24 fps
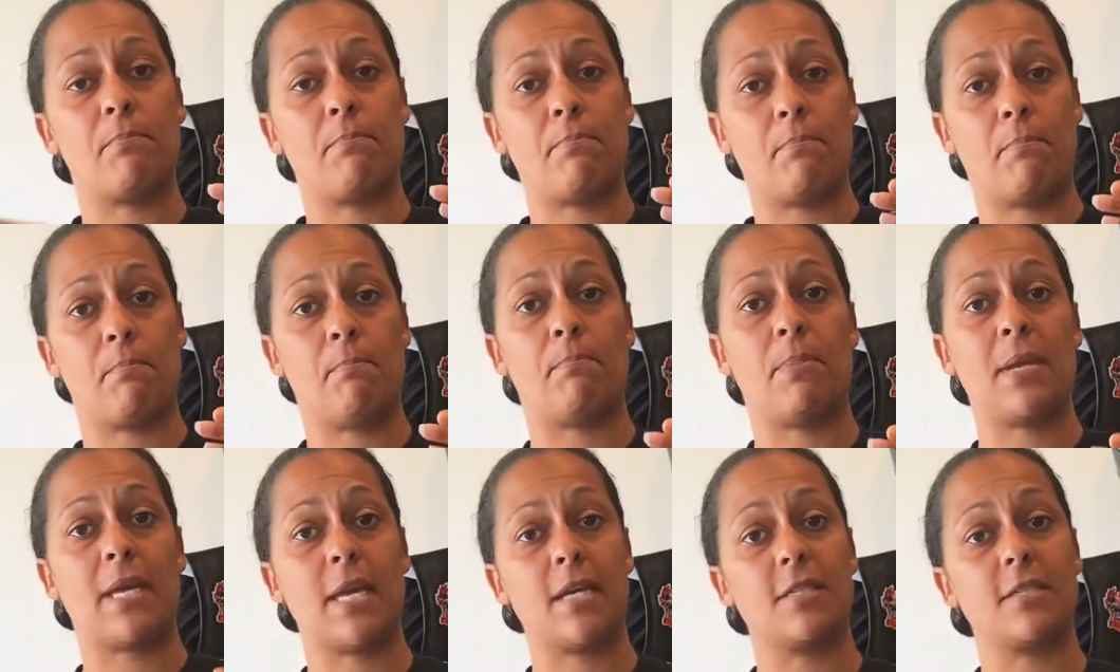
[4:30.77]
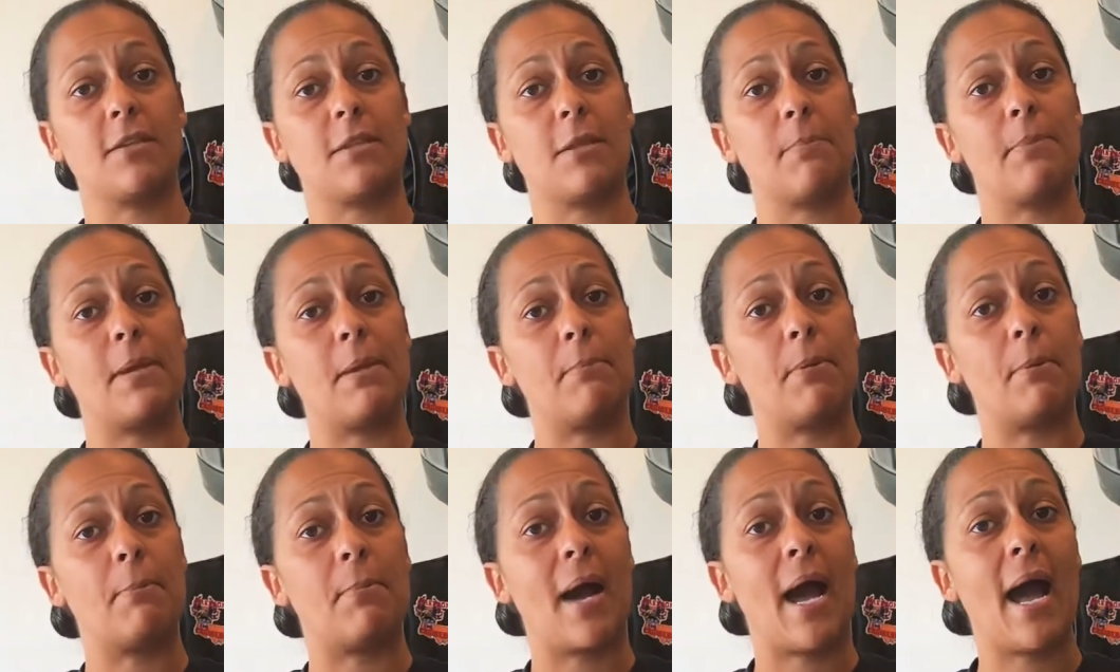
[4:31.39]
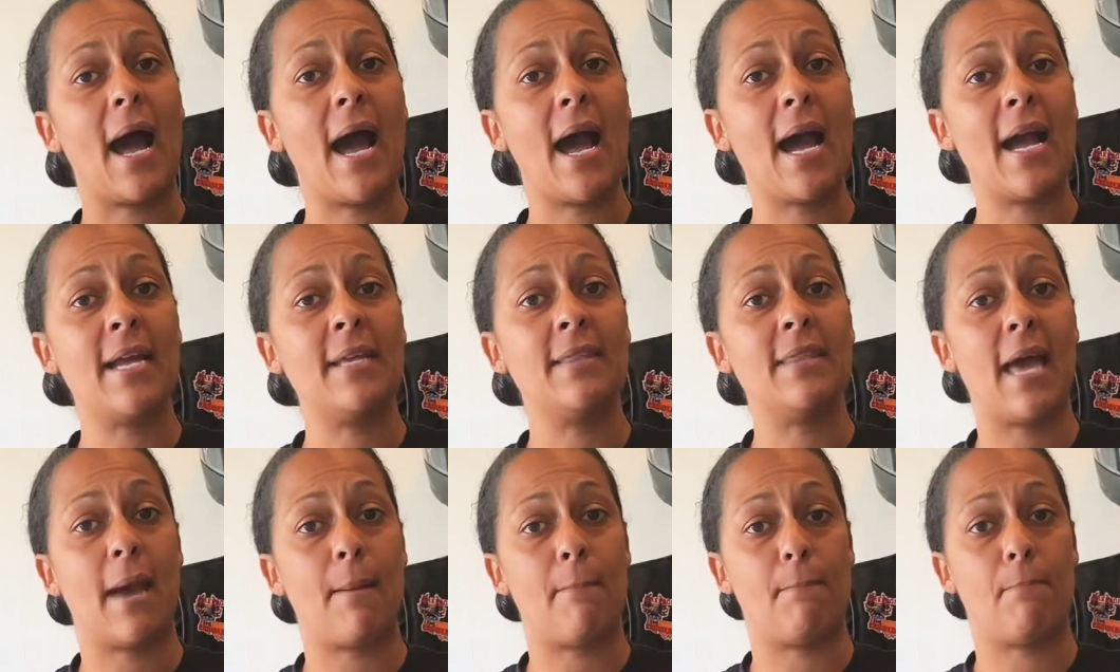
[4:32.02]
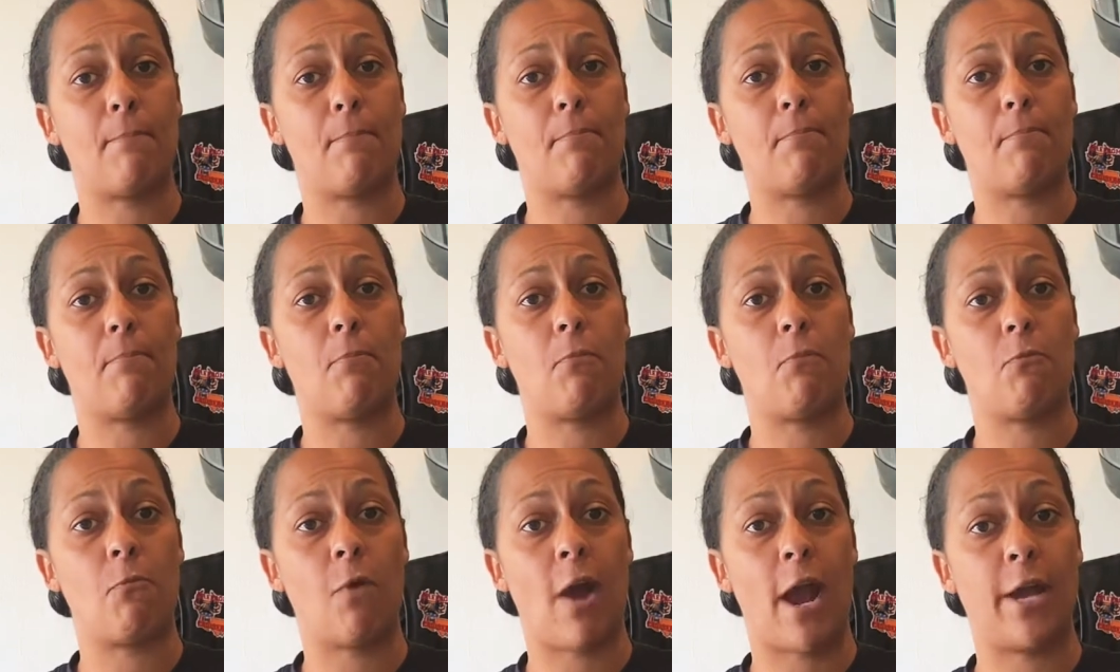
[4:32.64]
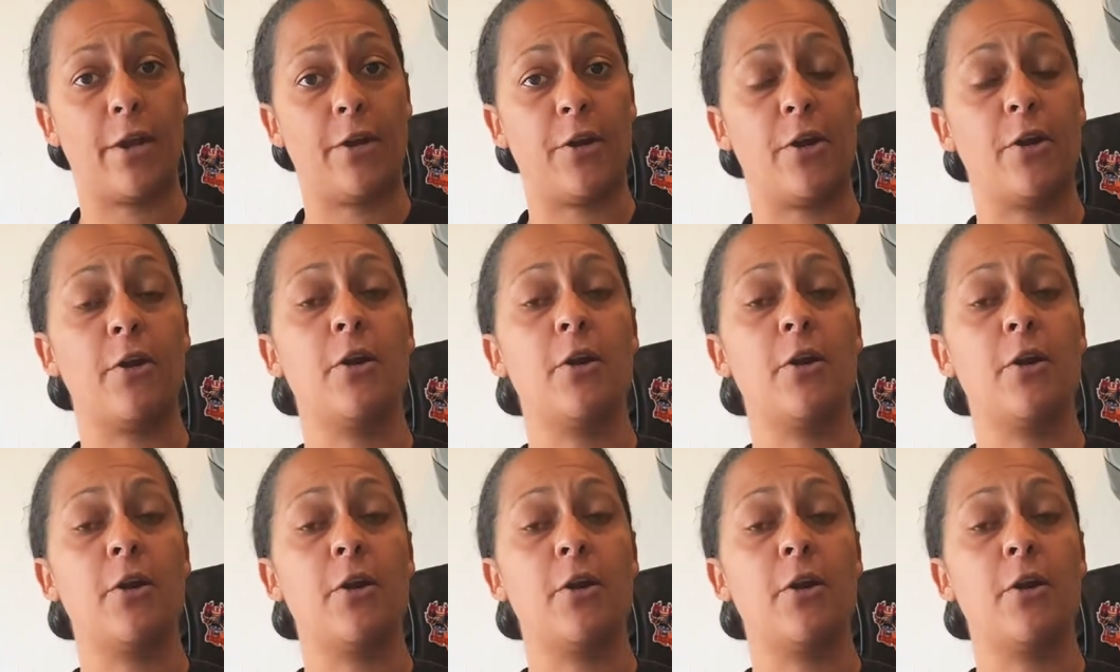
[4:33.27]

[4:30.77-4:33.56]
because of the people behind that rider,